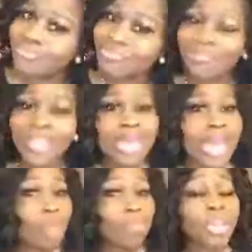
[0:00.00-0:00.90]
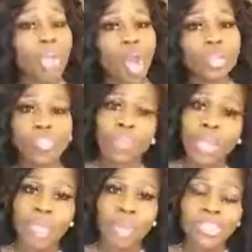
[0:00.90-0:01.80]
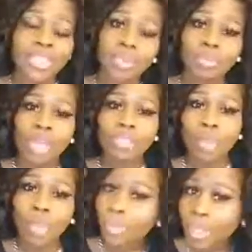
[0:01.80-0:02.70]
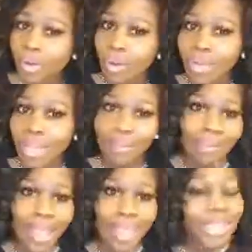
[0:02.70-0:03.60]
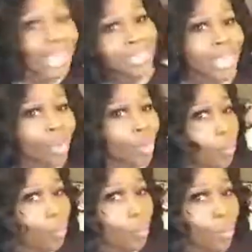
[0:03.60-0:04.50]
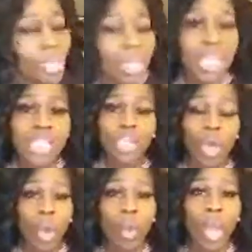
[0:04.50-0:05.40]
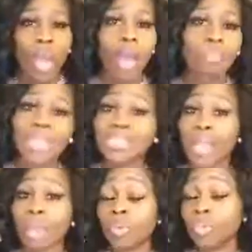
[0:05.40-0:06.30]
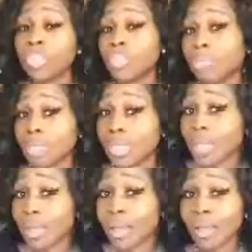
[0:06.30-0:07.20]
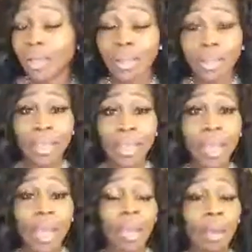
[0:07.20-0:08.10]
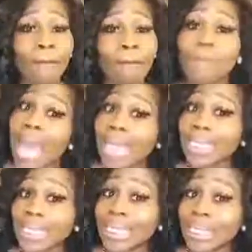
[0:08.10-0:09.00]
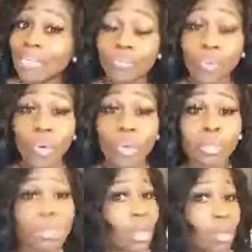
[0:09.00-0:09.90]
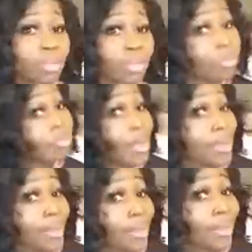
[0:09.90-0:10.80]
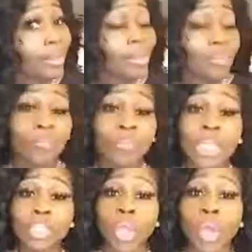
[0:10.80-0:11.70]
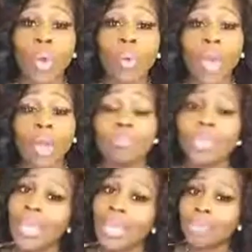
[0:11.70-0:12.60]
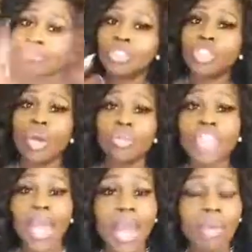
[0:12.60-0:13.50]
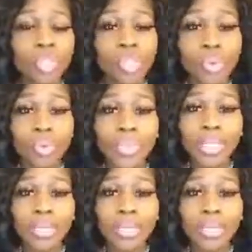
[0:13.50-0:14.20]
Not being all drugged up, sitting around smoking weed all day, right? That's not cool. So that's not what we should be modeling for the young people, right? So yeah. So shout out to the